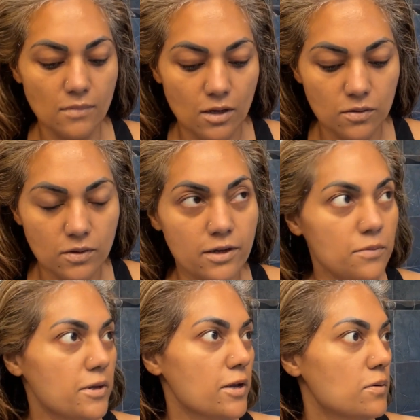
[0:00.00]
okay, here
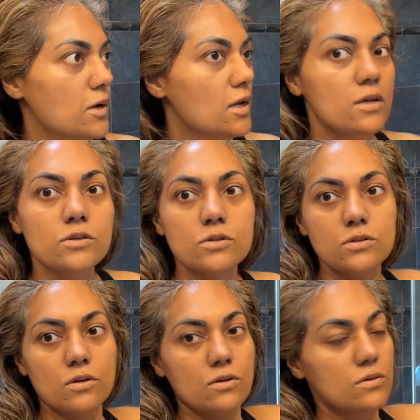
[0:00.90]
we go.
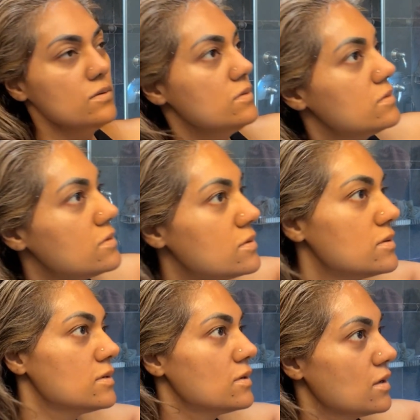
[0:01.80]
So
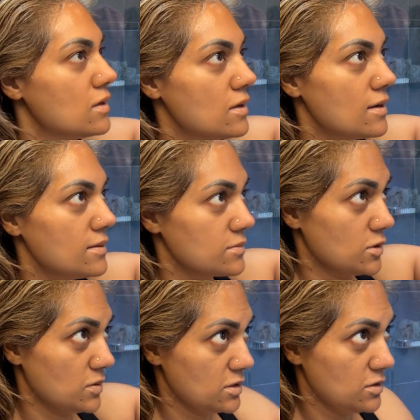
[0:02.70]
I'm
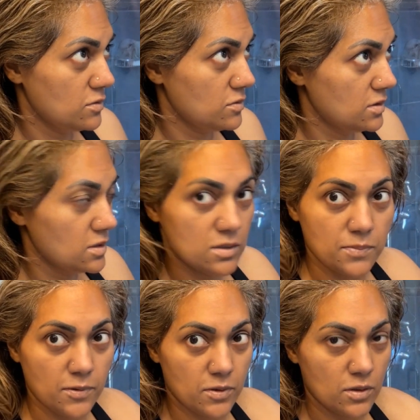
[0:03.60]
going to use this
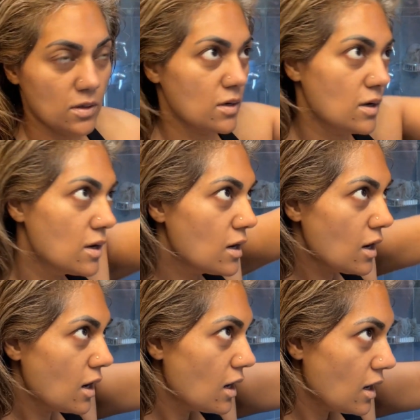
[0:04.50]
mirror,
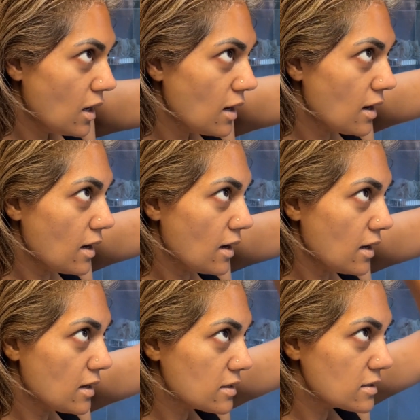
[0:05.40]

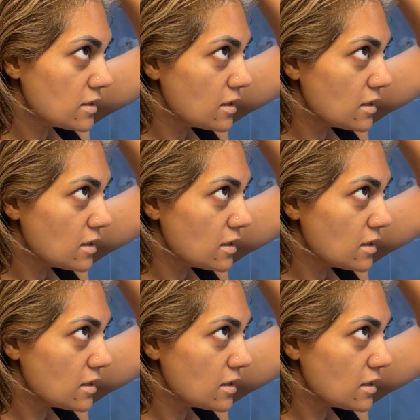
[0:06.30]
and